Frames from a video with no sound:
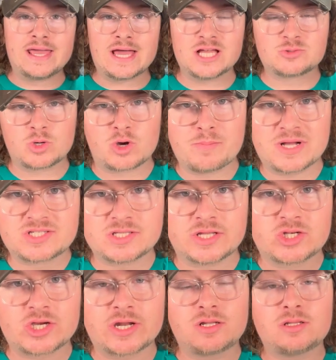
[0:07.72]
guys, welcome back to the
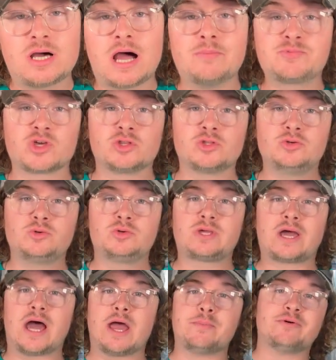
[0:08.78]
channel. I'm Jon Luc.
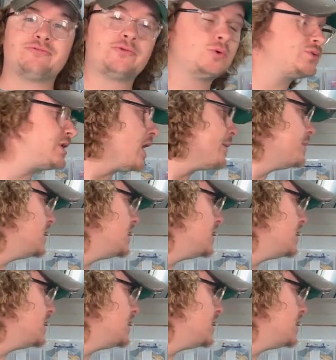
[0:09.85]
I'm a full-time